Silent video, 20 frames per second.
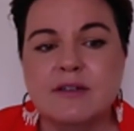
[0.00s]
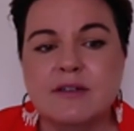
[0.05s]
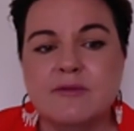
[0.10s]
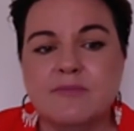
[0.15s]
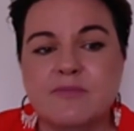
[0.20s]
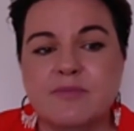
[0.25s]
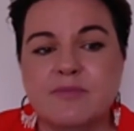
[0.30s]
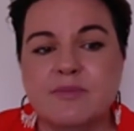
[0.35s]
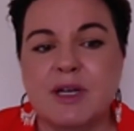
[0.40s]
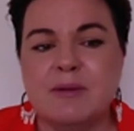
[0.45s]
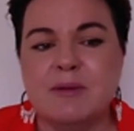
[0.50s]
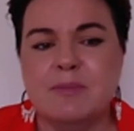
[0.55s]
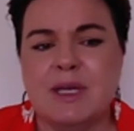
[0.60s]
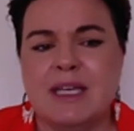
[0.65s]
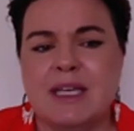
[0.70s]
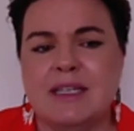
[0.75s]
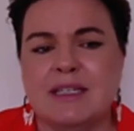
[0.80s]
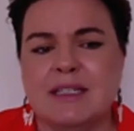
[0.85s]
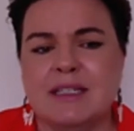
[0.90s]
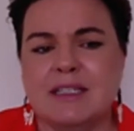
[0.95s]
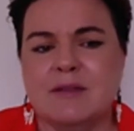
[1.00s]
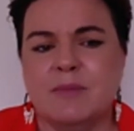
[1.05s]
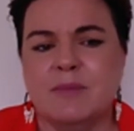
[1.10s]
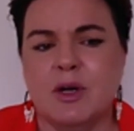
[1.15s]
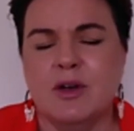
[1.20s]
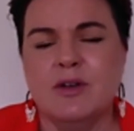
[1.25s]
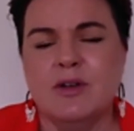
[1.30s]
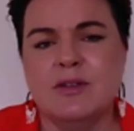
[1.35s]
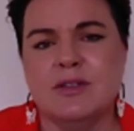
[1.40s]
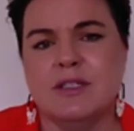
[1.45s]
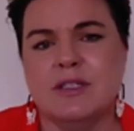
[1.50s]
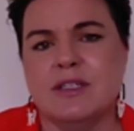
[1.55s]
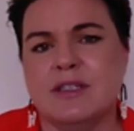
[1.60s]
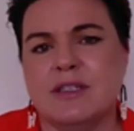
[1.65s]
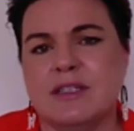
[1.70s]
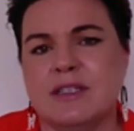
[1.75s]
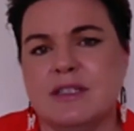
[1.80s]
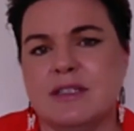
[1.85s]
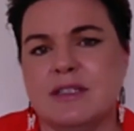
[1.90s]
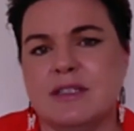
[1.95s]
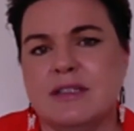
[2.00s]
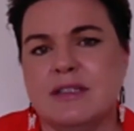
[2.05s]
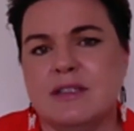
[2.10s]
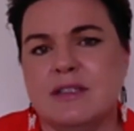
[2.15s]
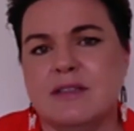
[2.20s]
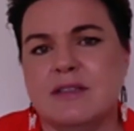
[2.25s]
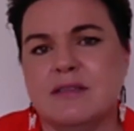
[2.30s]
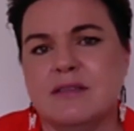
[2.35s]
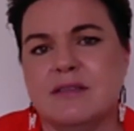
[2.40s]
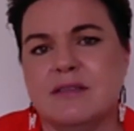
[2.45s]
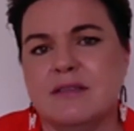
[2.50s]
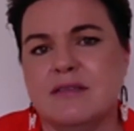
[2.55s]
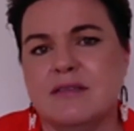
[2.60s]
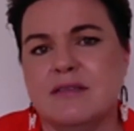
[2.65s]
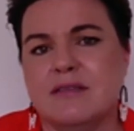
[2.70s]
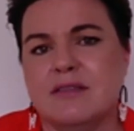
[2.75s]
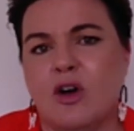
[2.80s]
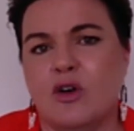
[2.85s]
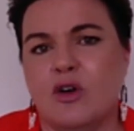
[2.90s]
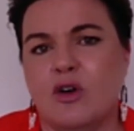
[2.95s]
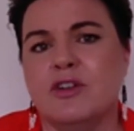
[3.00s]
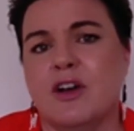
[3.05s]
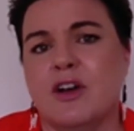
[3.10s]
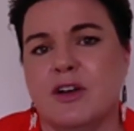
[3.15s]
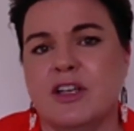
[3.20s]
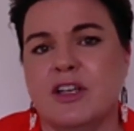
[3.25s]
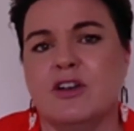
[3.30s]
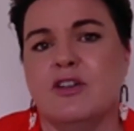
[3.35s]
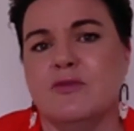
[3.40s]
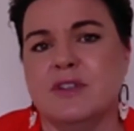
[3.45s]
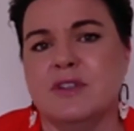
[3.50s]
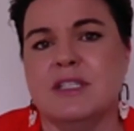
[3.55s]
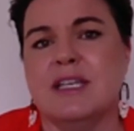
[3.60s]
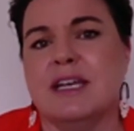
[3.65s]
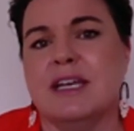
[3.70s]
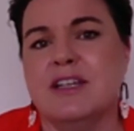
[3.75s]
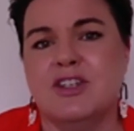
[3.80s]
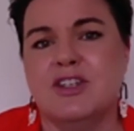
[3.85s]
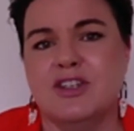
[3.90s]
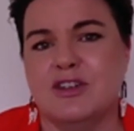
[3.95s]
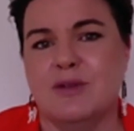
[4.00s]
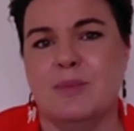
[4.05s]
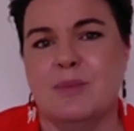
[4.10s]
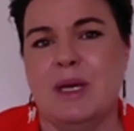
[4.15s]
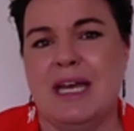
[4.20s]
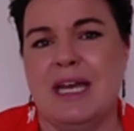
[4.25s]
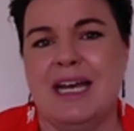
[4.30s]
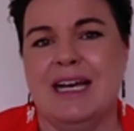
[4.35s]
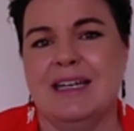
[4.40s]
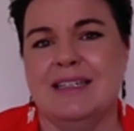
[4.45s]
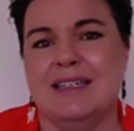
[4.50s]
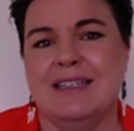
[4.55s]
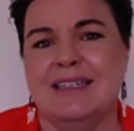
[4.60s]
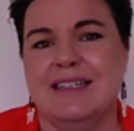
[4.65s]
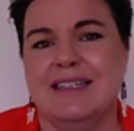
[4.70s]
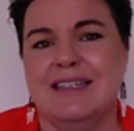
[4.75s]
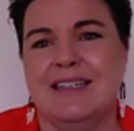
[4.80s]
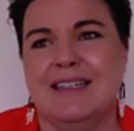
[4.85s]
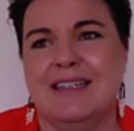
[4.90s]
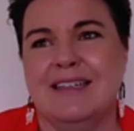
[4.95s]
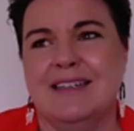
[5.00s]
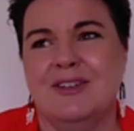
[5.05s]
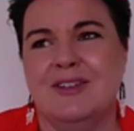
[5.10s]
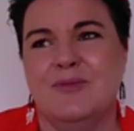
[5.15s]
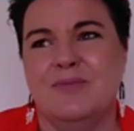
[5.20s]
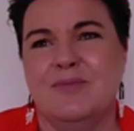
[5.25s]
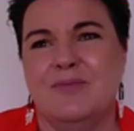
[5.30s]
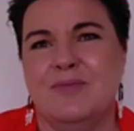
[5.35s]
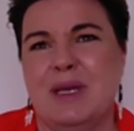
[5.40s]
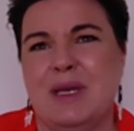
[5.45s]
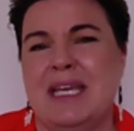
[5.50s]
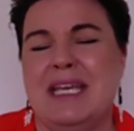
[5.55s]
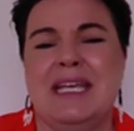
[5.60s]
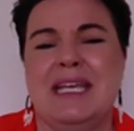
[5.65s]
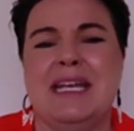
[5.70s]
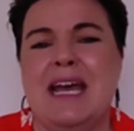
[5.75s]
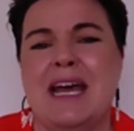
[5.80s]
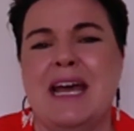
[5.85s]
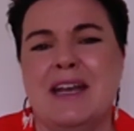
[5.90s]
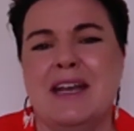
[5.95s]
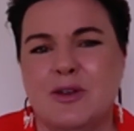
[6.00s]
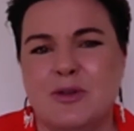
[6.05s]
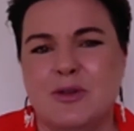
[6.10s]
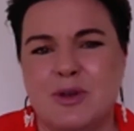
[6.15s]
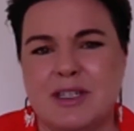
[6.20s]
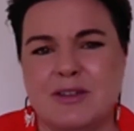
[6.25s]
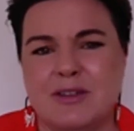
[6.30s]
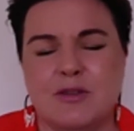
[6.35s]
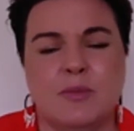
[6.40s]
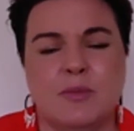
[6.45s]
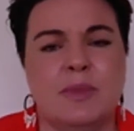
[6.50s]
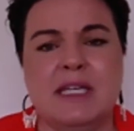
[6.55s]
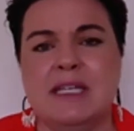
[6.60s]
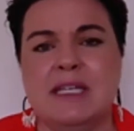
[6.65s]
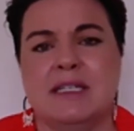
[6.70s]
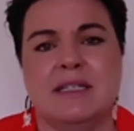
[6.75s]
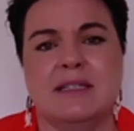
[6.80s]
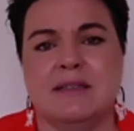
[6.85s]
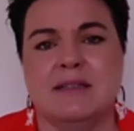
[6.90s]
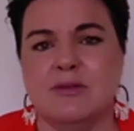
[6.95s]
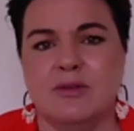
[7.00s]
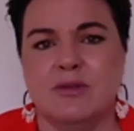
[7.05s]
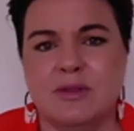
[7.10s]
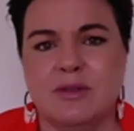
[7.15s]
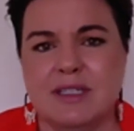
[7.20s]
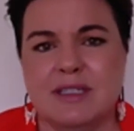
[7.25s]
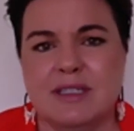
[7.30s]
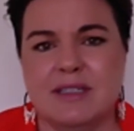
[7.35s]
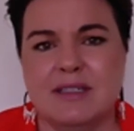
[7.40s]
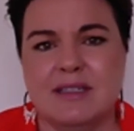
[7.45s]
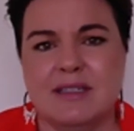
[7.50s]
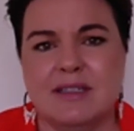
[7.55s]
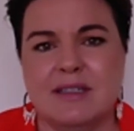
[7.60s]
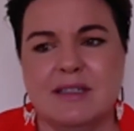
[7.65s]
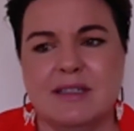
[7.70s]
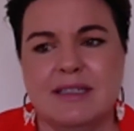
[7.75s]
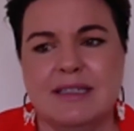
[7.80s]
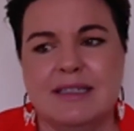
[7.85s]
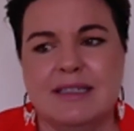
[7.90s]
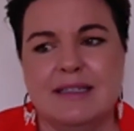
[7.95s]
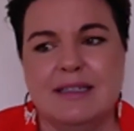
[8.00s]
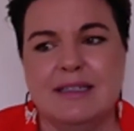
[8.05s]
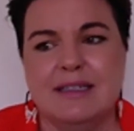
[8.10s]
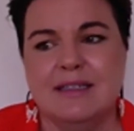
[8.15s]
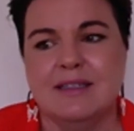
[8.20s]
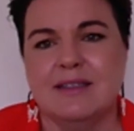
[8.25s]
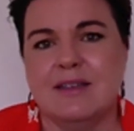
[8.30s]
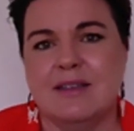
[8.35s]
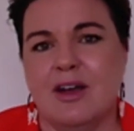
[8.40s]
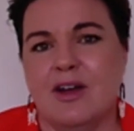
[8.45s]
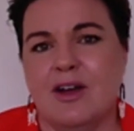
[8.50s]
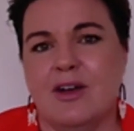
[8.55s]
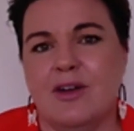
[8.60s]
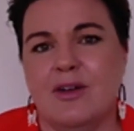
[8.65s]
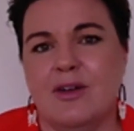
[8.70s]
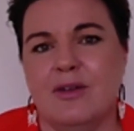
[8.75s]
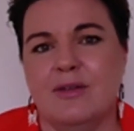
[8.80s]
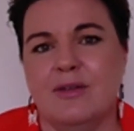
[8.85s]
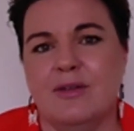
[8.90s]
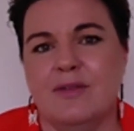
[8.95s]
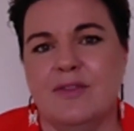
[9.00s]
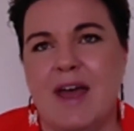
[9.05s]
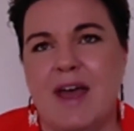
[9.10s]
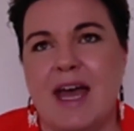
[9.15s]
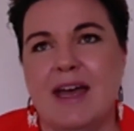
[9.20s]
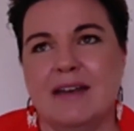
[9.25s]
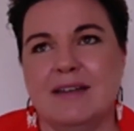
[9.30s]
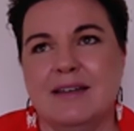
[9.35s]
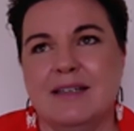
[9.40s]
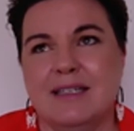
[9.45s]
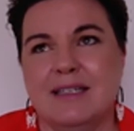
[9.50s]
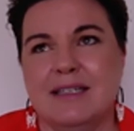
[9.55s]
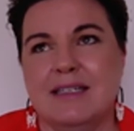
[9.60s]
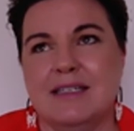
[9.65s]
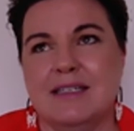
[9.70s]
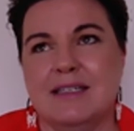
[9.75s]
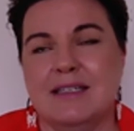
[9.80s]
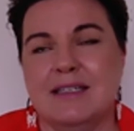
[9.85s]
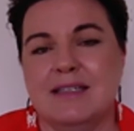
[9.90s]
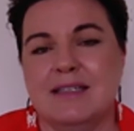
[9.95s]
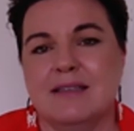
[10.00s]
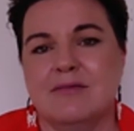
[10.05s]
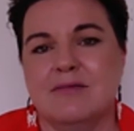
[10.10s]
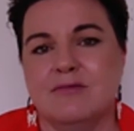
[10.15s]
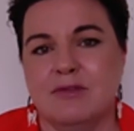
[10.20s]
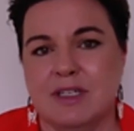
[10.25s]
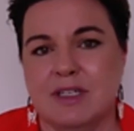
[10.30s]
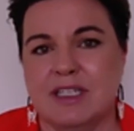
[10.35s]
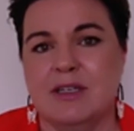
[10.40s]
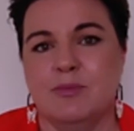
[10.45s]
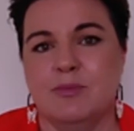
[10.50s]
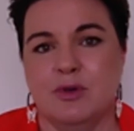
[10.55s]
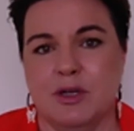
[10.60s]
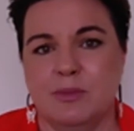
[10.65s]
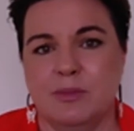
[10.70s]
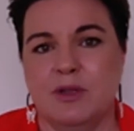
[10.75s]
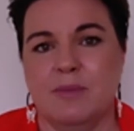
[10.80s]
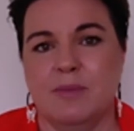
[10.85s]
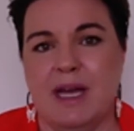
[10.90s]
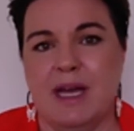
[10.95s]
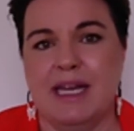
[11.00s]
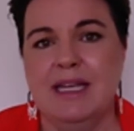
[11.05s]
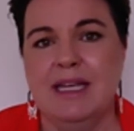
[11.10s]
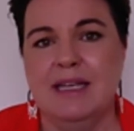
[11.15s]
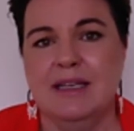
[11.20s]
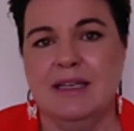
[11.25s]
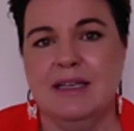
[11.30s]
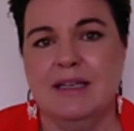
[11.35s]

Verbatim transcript: but being exposed to this ongoing conversation about being inadequate or being disordered. So that is really problematic.